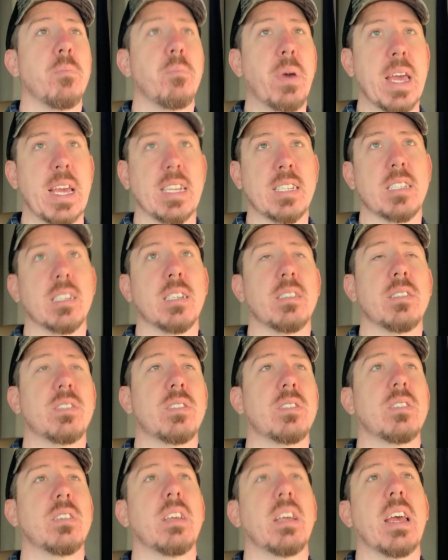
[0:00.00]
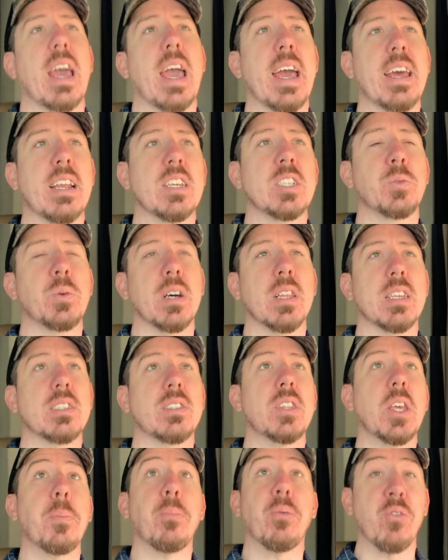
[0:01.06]
basis, and as well as
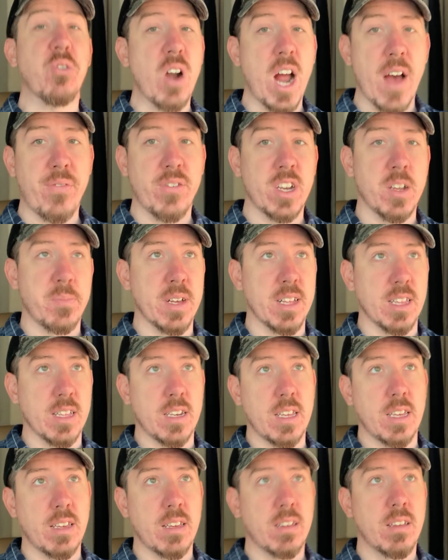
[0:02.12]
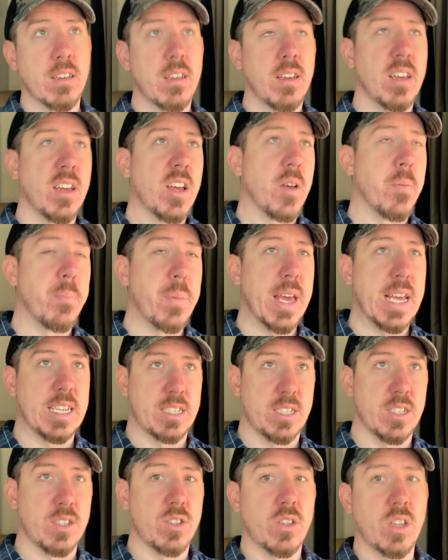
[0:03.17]
the profitability
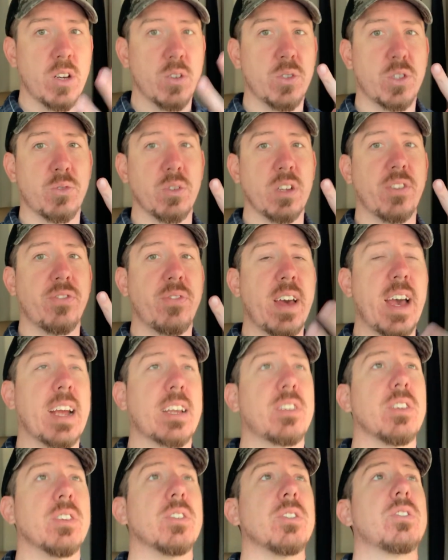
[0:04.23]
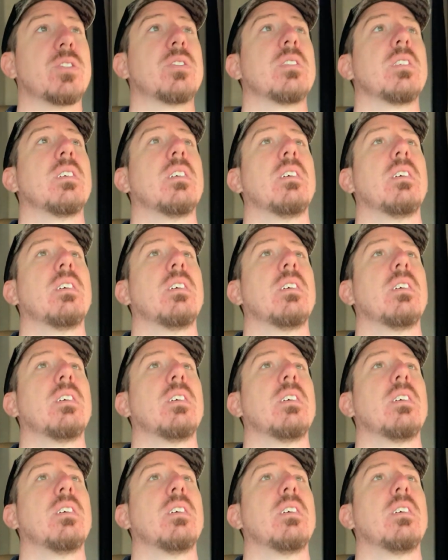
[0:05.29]
basis, those three factors,